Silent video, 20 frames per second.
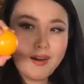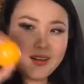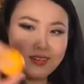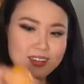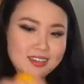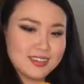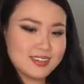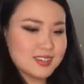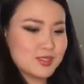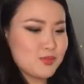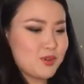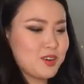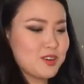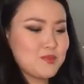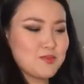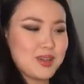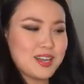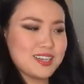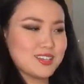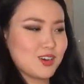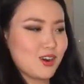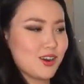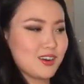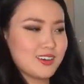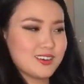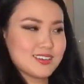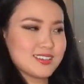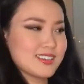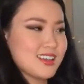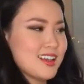This is one of my
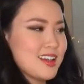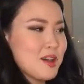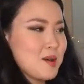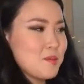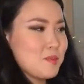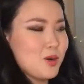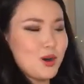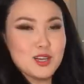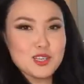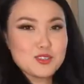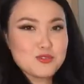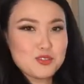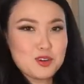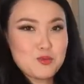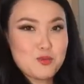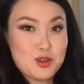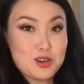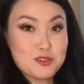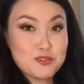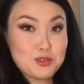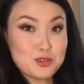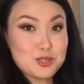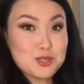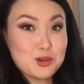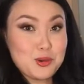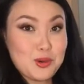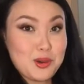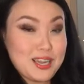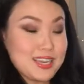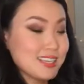daughter's balls from one of her
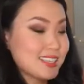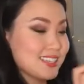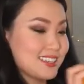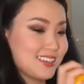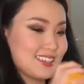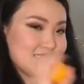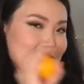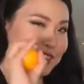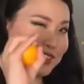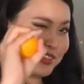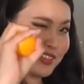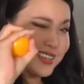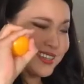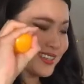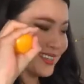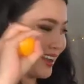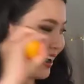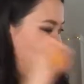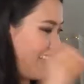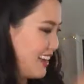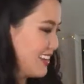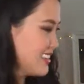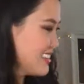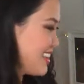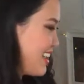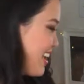toys, and it's a good size.